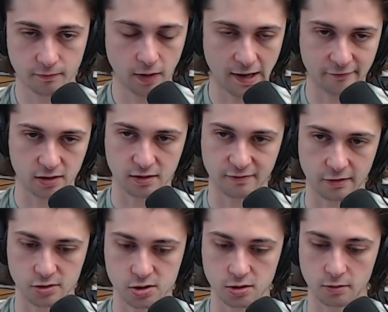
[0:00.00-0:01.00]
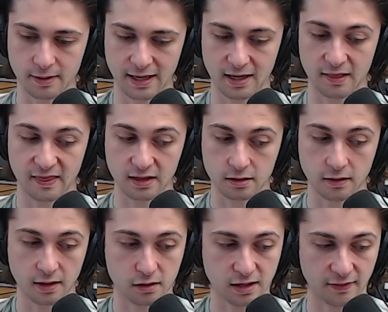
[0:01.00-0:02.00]
obviously very true, but I didn't think to
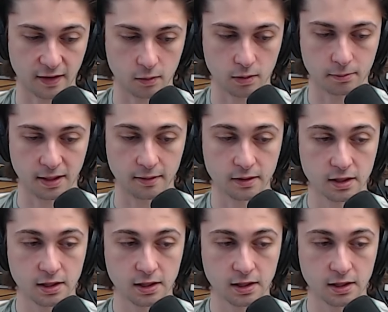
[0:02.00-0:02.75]
the extent that it would be.